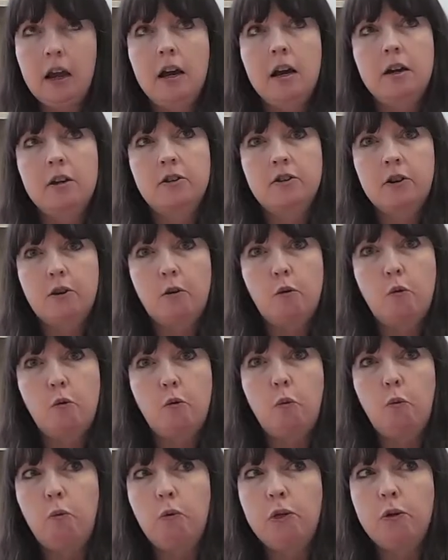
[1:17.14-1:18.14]

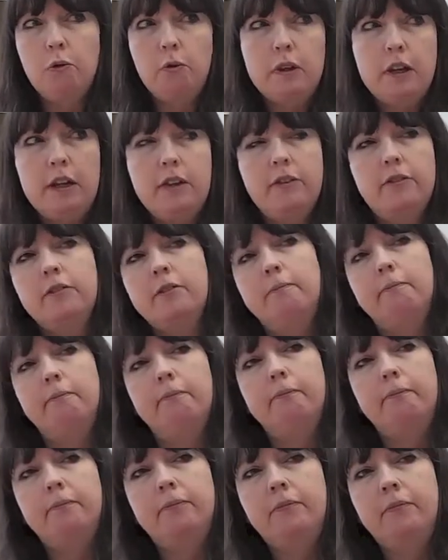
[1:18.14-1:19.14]
So with all these
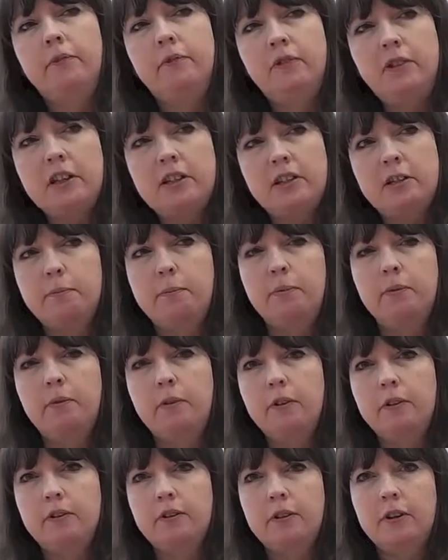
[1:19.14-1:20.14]

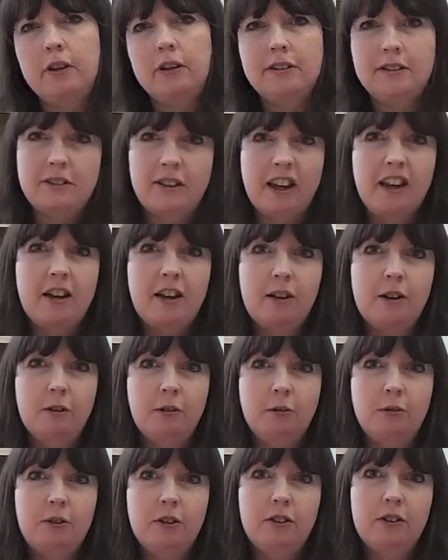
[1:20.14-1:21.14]
disparate
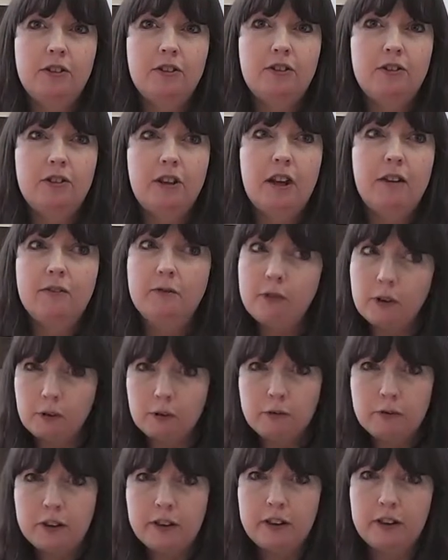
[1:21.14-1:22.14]
stakeholders
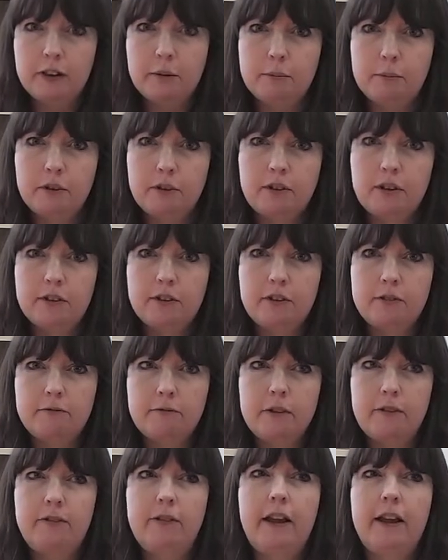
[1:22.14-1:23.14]
involved in the process of
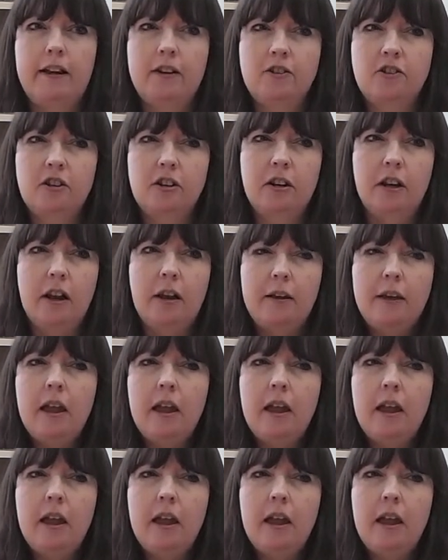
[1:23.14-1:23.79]
reflection,